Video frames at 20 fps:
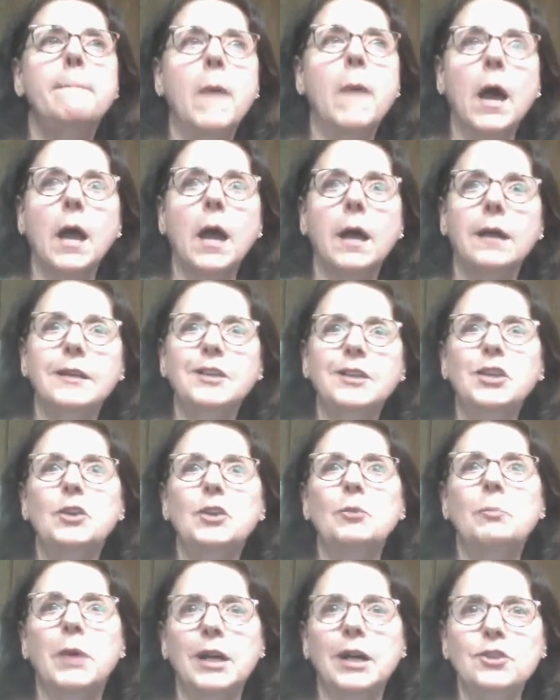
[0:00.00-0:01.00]
but your
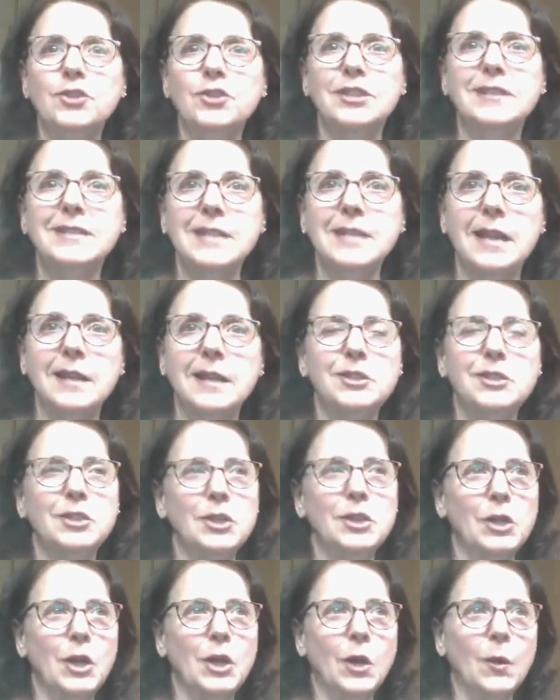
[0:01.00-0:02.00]
budget says,
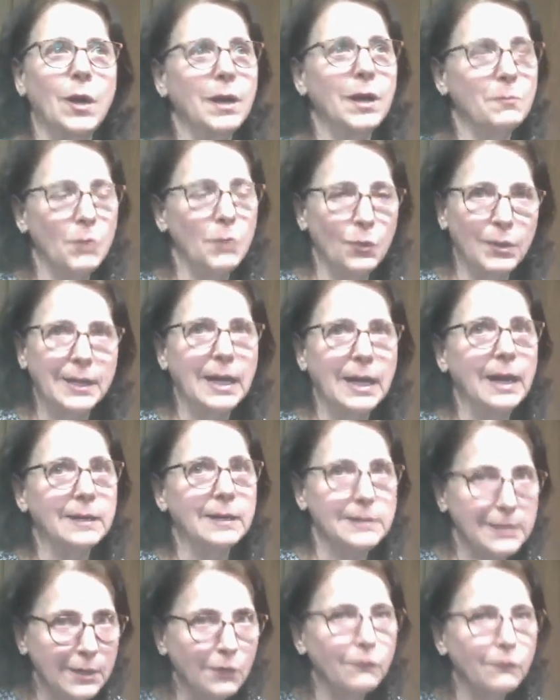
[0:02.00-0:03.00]
you know, I'm only at
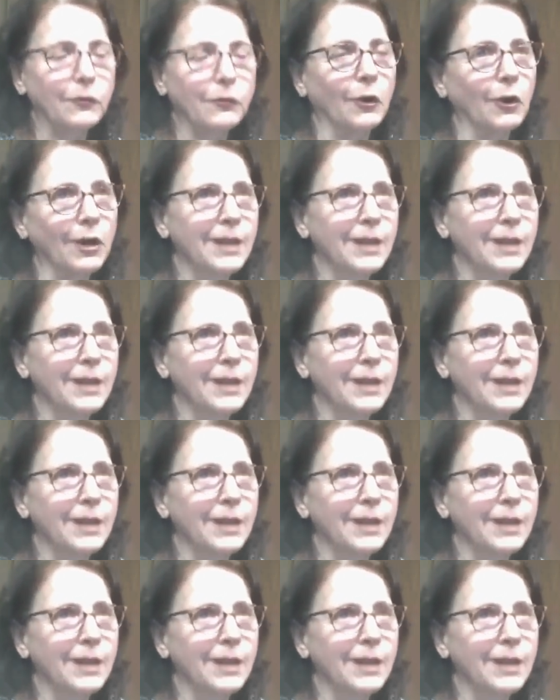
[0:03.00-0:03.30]
silver.